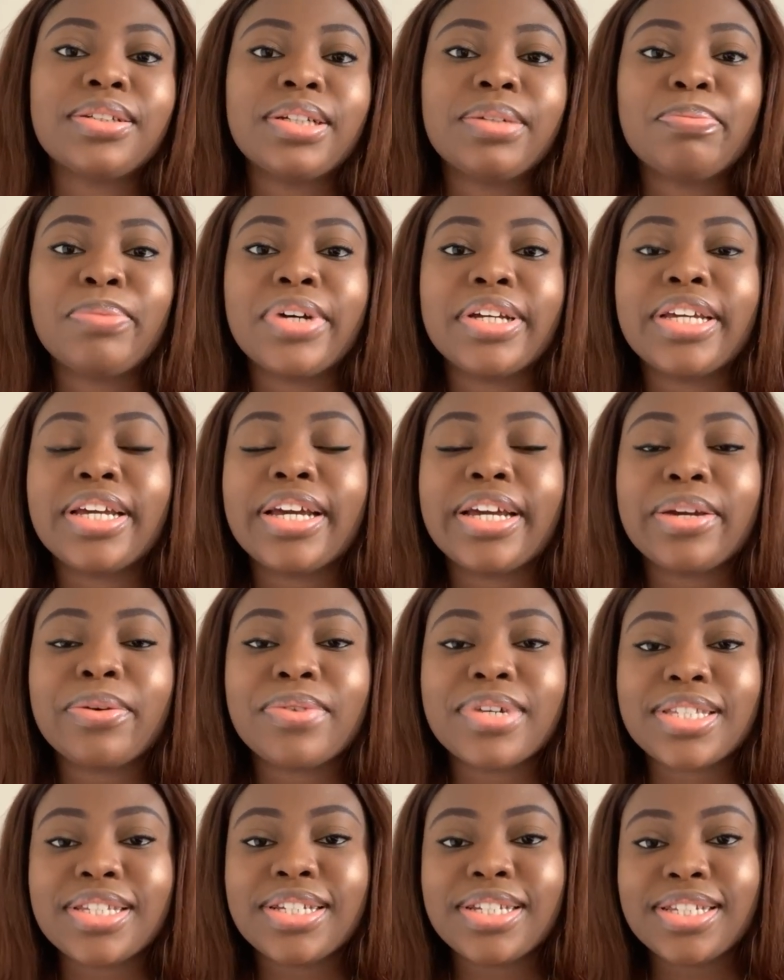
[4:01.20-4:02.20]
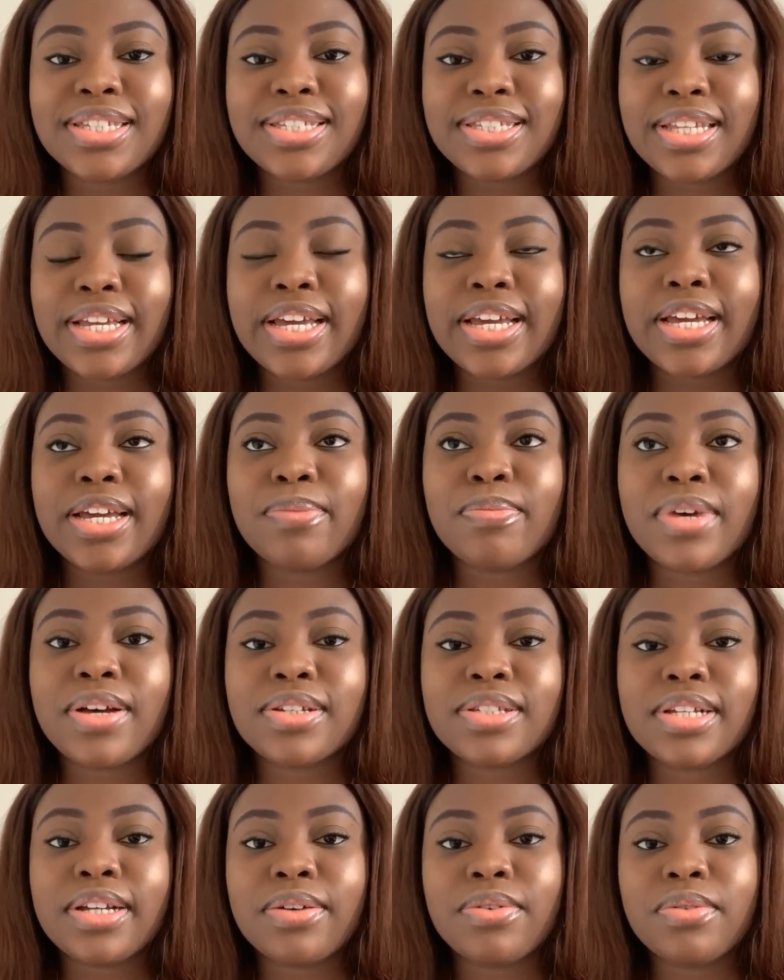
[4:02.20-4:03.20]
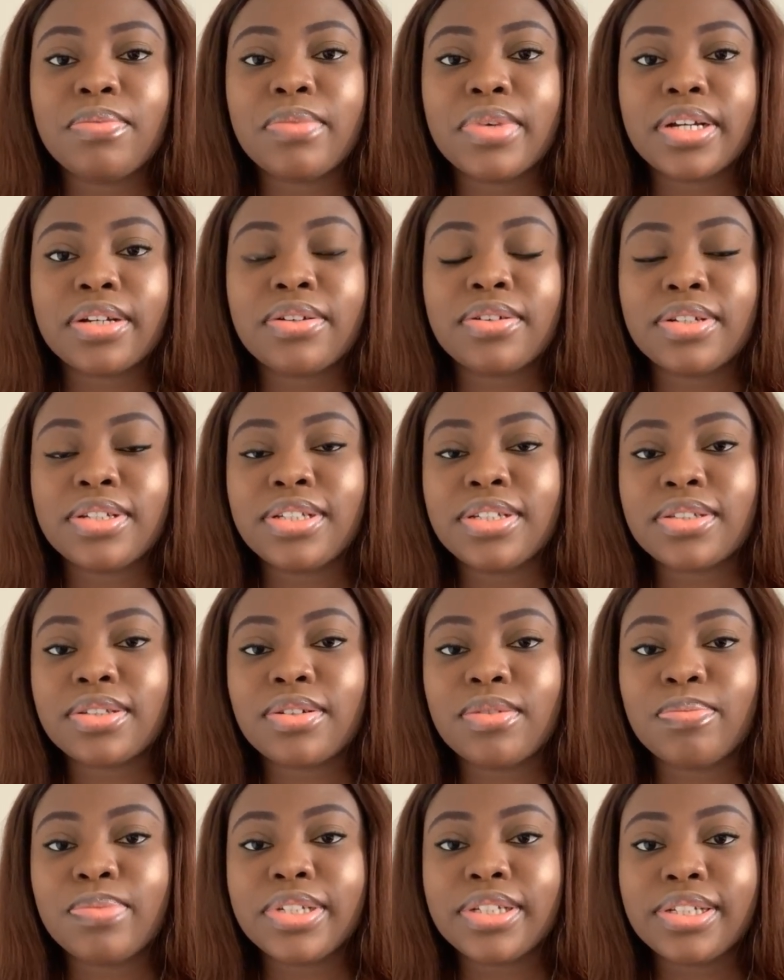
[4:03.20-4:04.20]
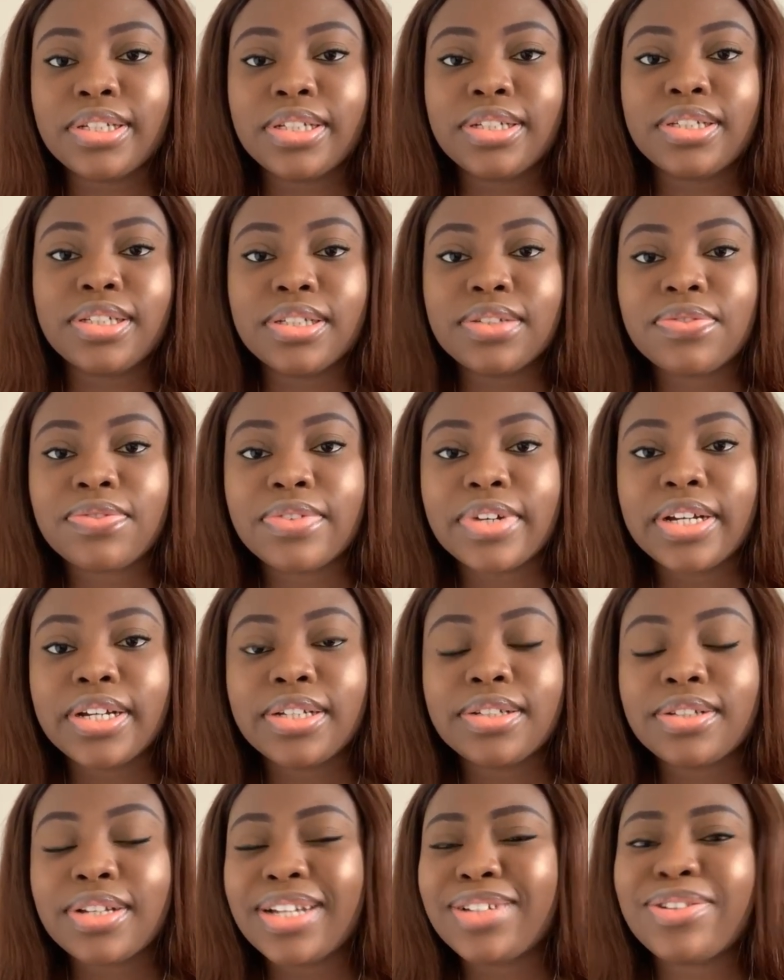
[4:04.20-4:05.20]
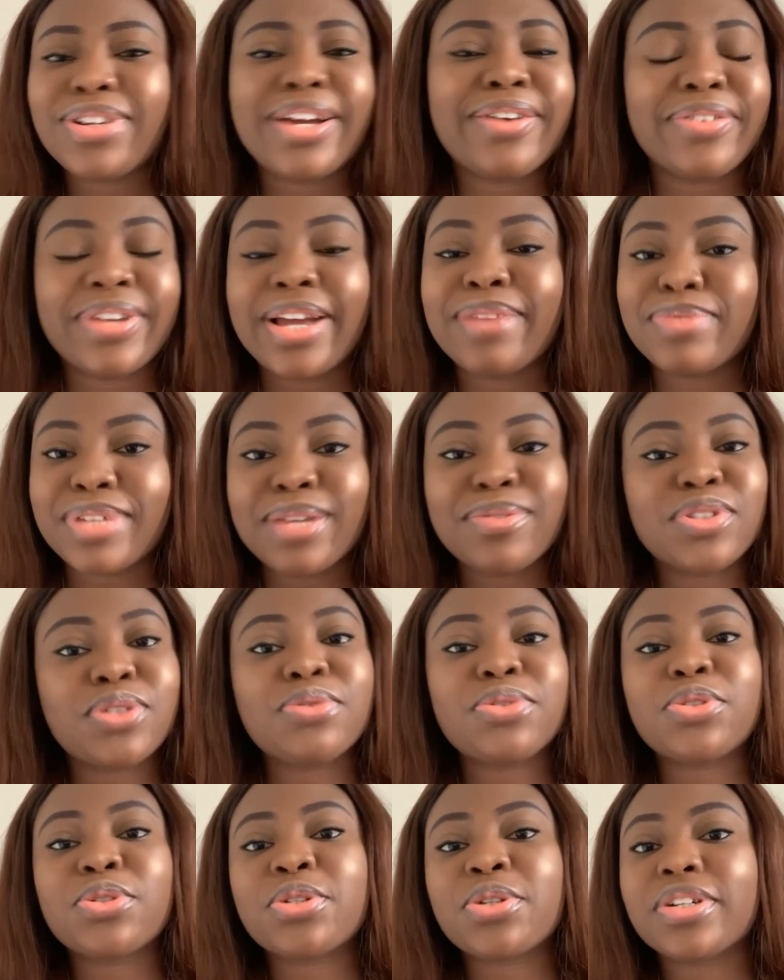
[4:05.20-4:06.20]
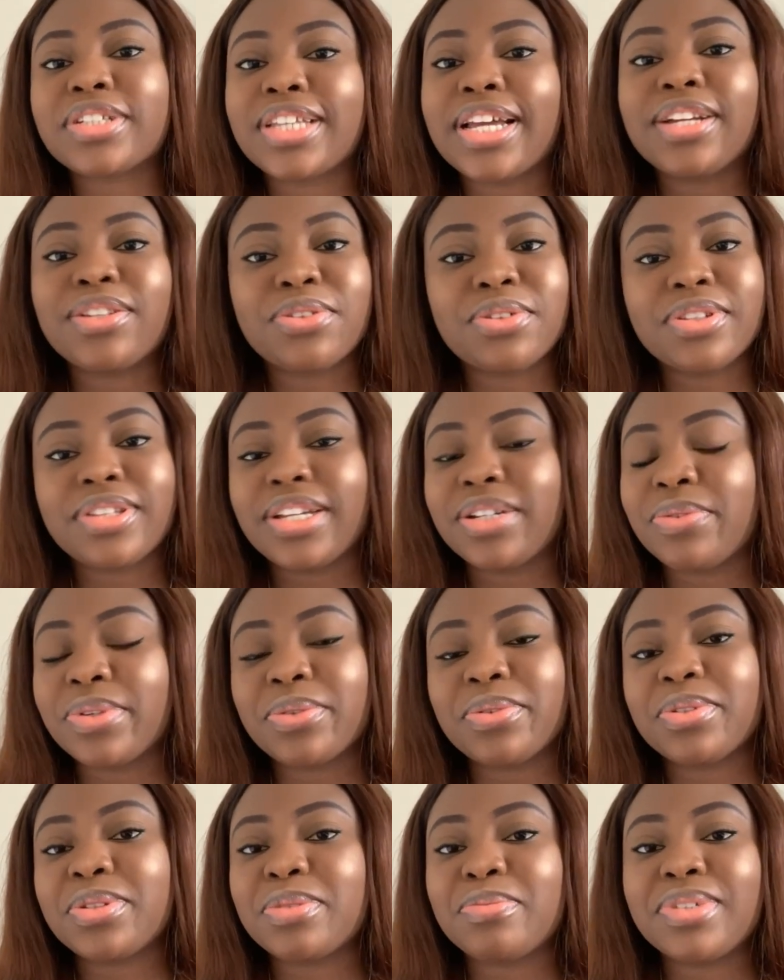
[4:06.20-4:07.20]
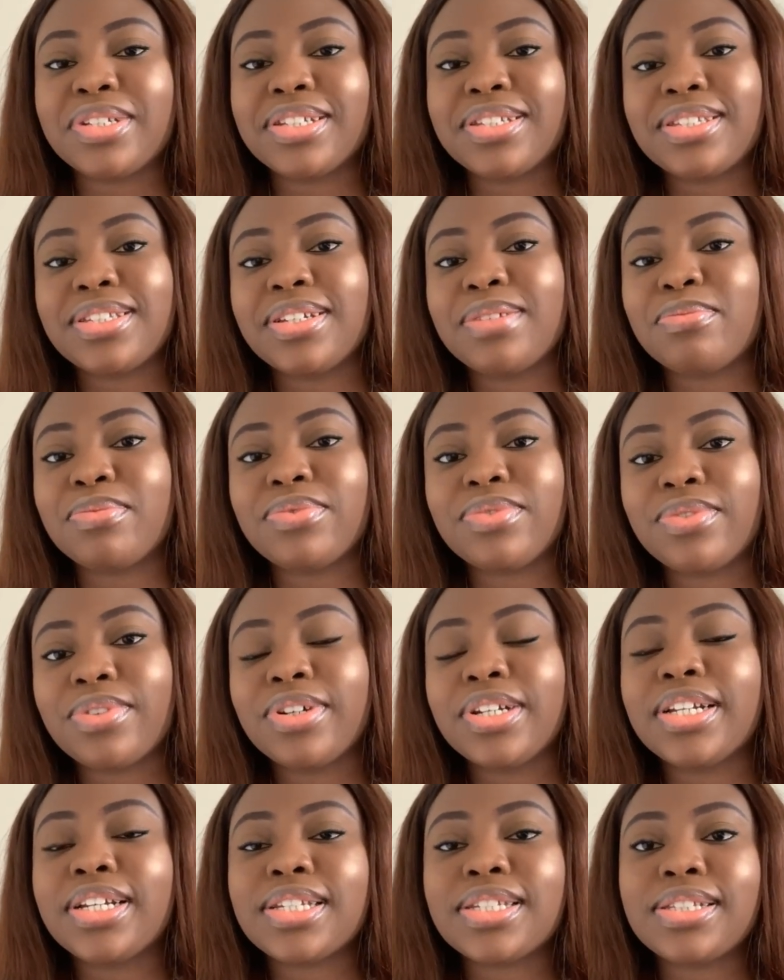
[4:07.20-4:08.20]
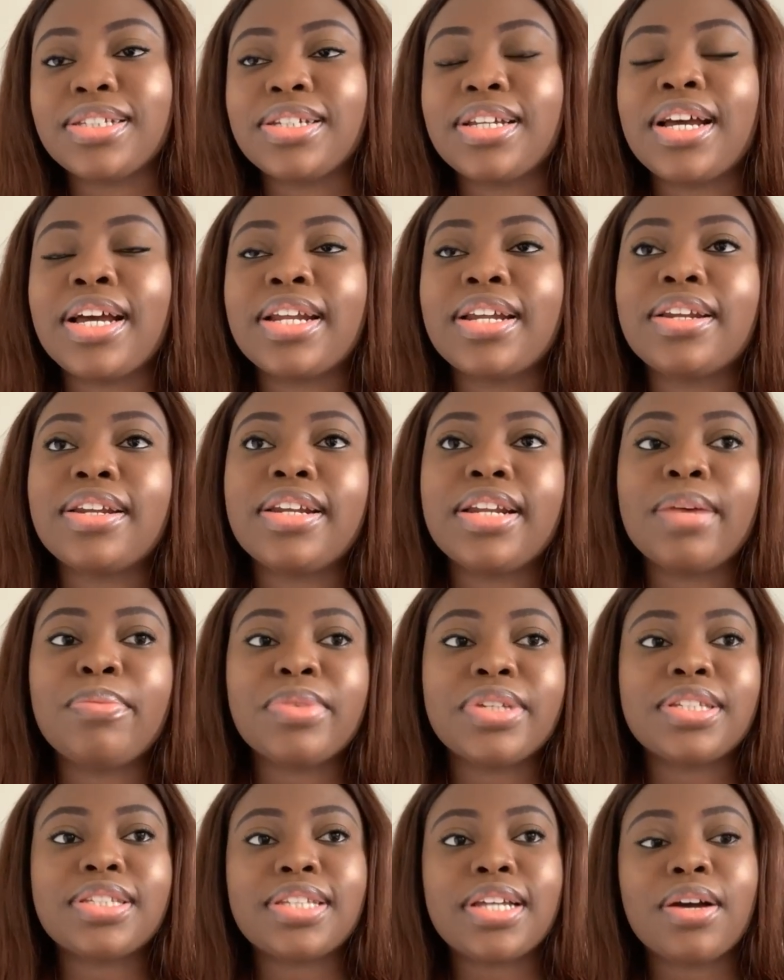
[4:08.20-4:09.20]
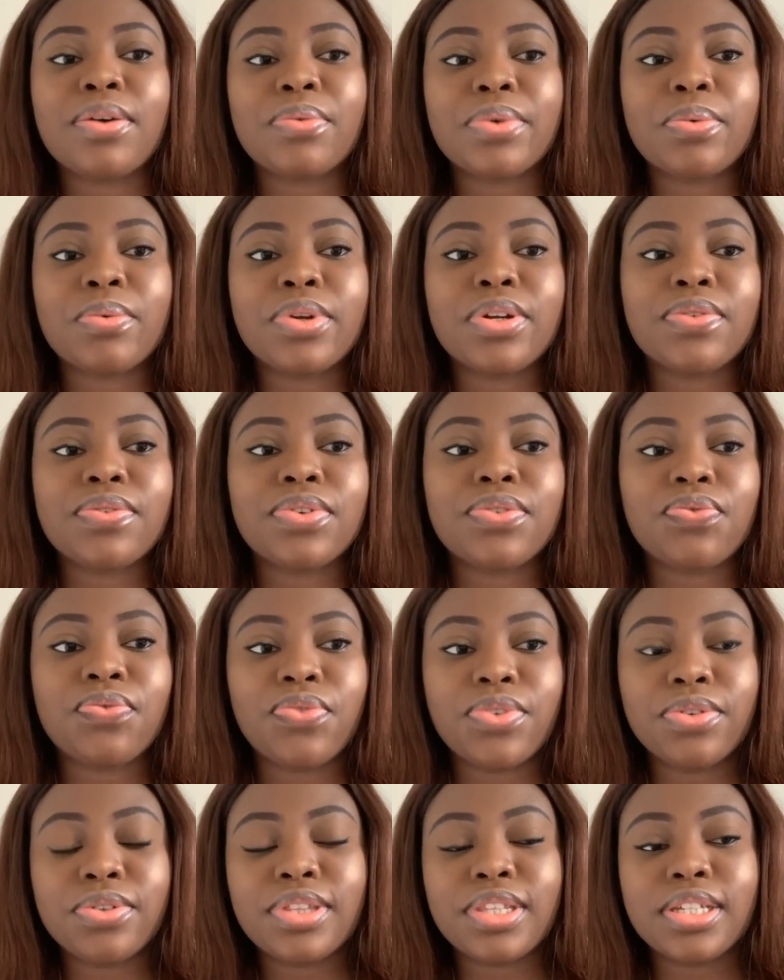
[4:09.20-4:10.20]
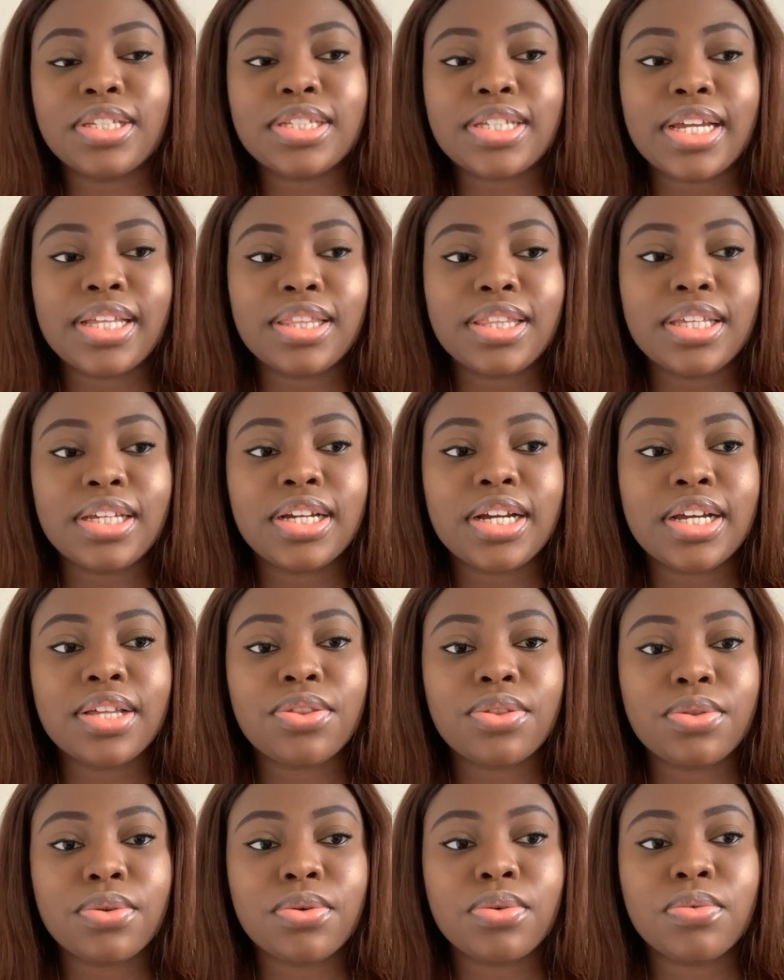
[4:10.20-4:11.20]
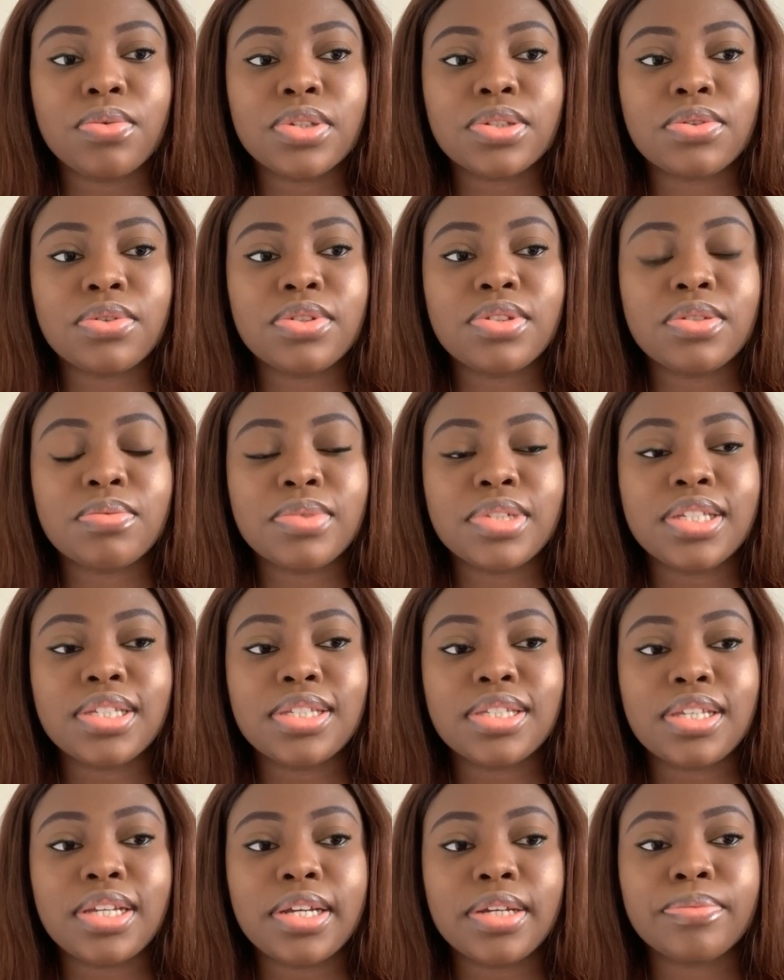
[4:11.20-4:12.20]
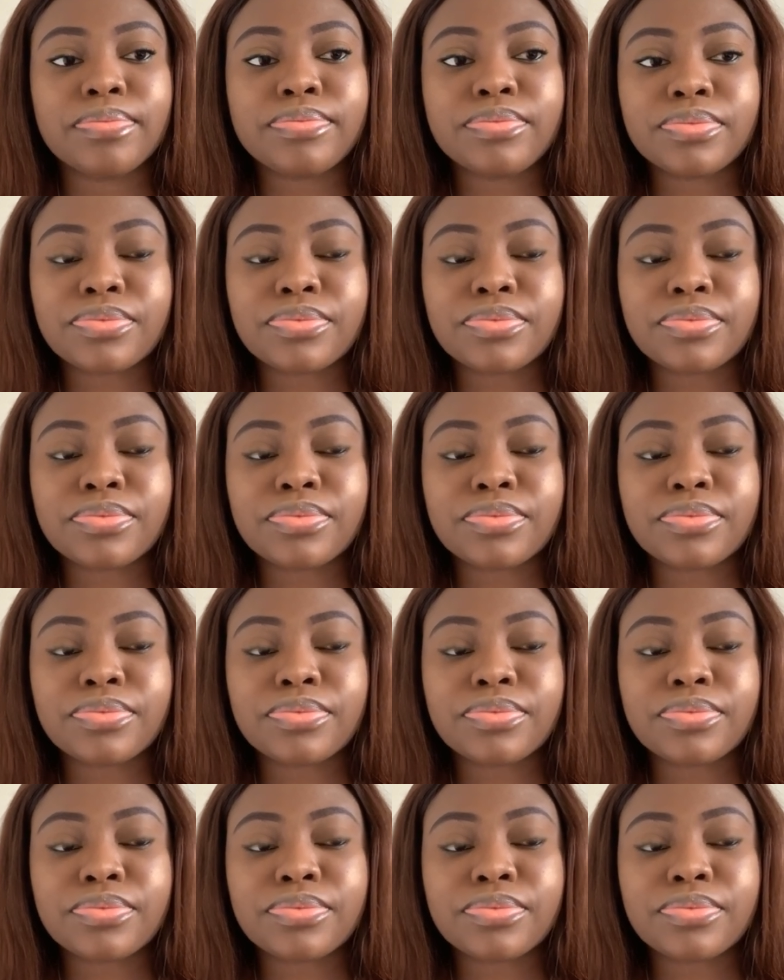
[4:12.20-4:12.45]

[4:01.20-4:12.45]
But yeah, it wasn't the same. I was like, oh my god, this is completely different. I'm still shocked that I thought that we were going to be the same, honestly. And let me start with one of the few things I think I thought was going to be the same.